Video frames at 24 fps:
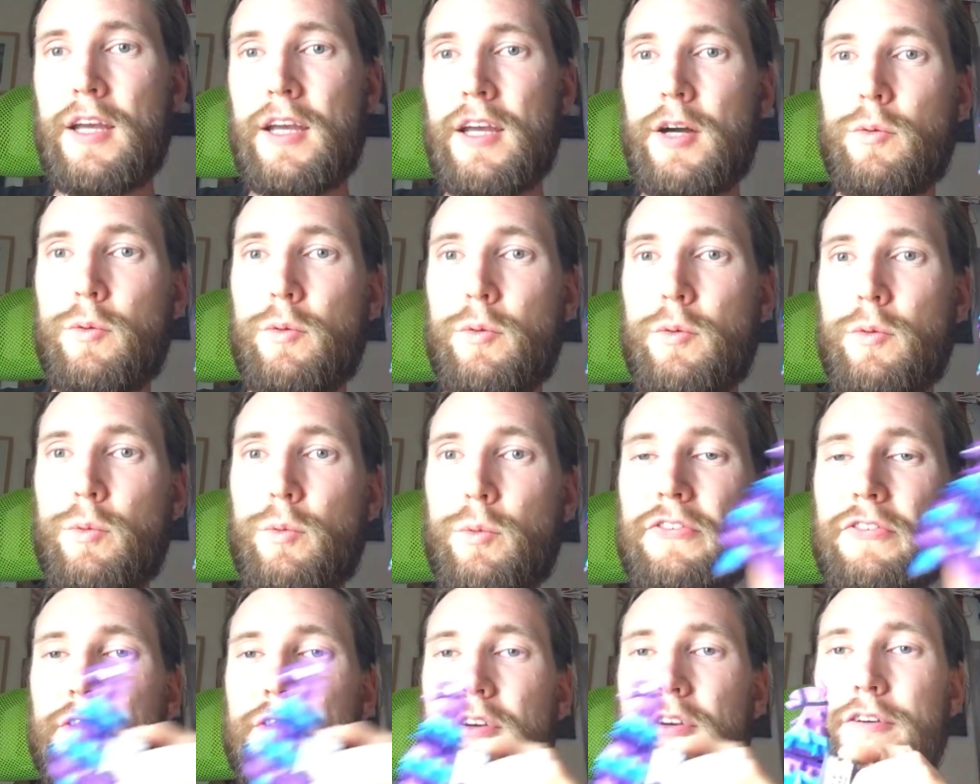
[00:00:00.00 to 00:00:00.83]
What
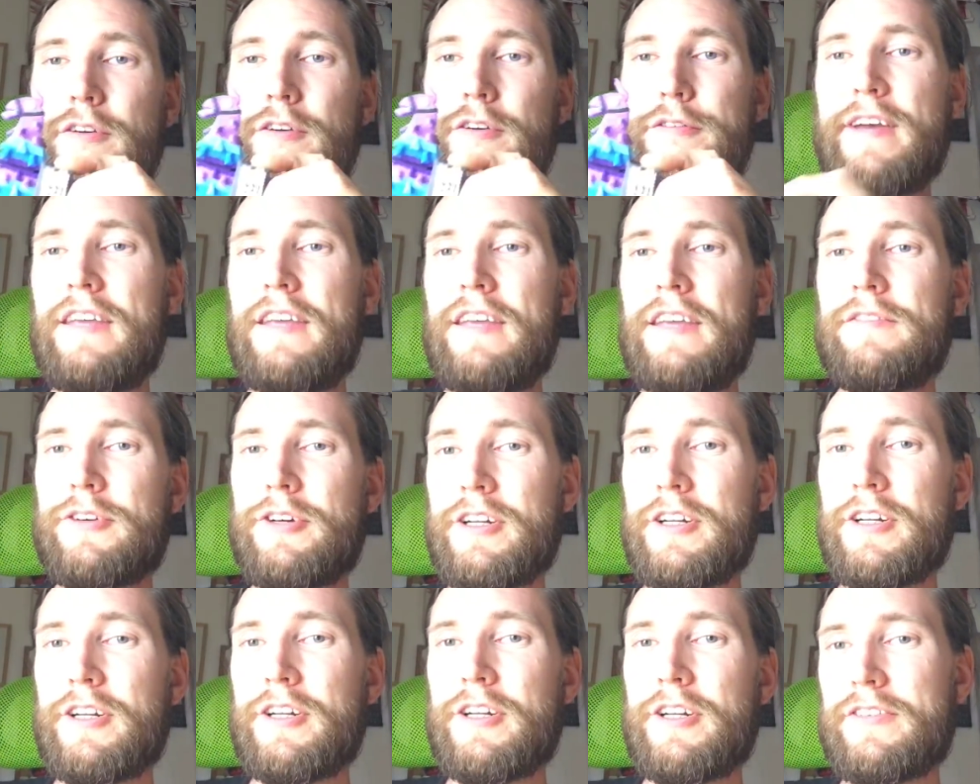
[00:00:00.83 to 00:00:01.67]
is your
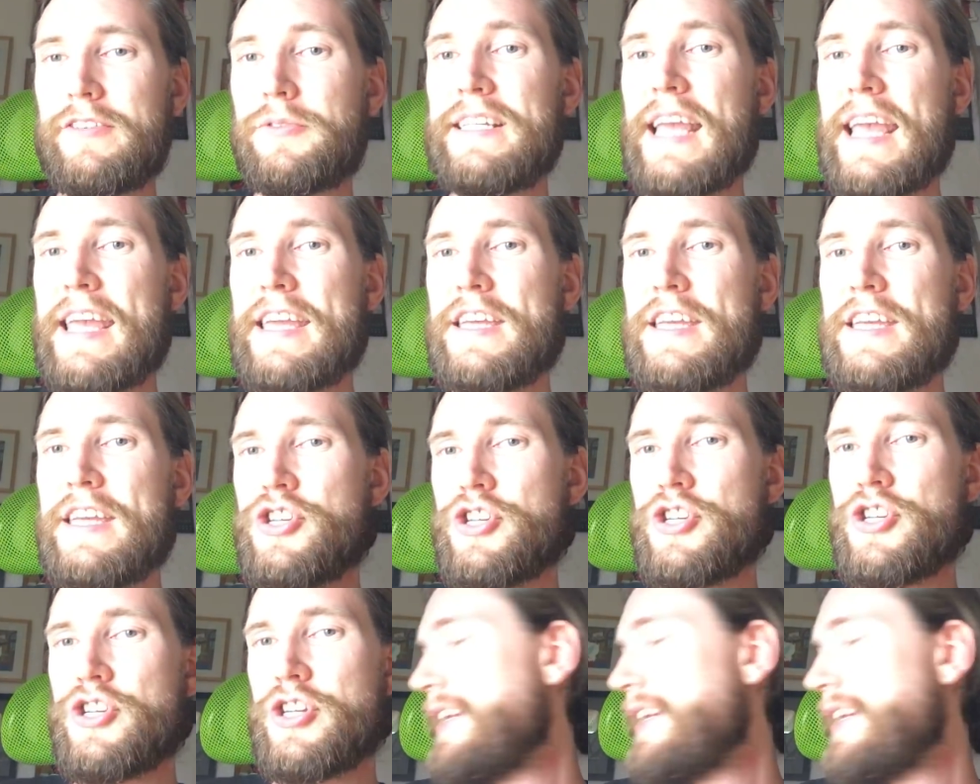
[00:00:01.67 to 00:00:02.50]
favorite creation?